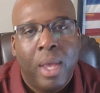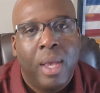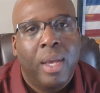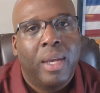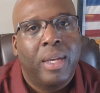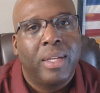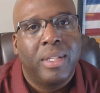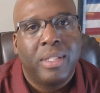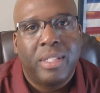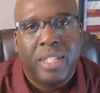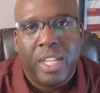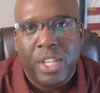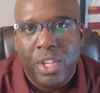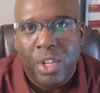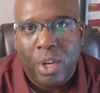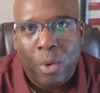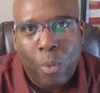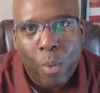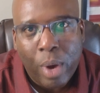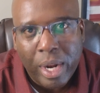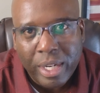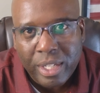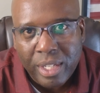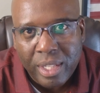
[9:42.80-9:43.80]
Continue to
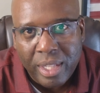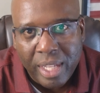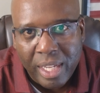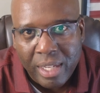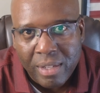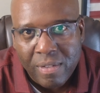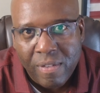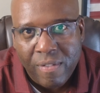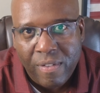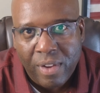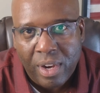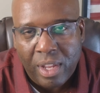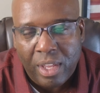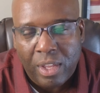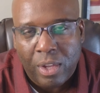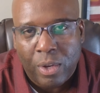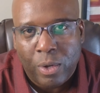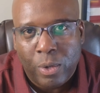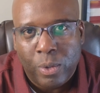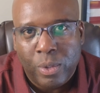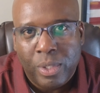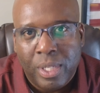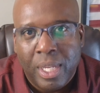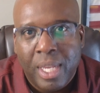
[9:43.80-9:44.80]
watch these
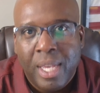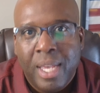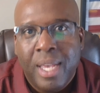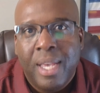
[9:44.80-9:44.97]
videos.